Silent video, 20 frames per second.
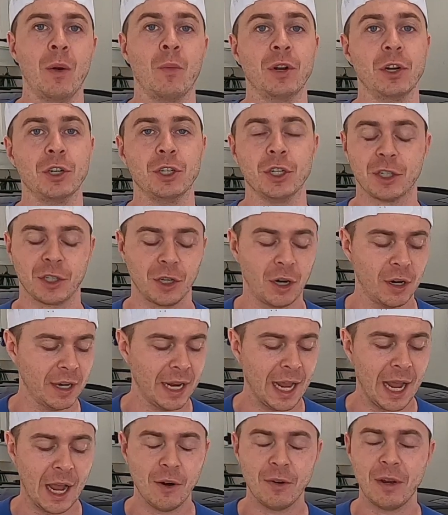When you're just
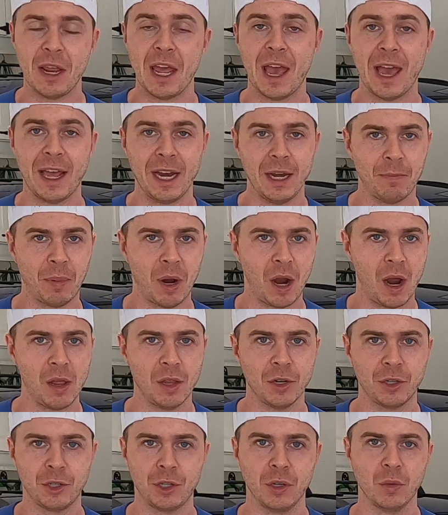starting out, any
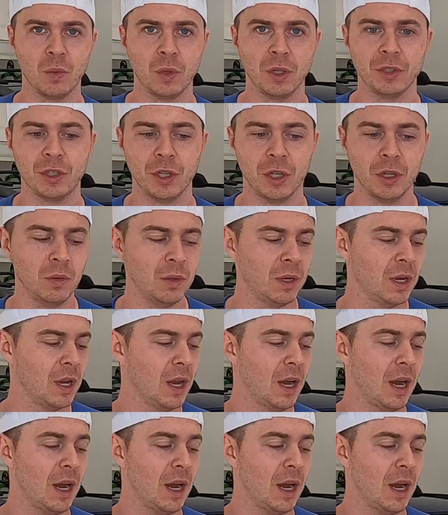polisher will do.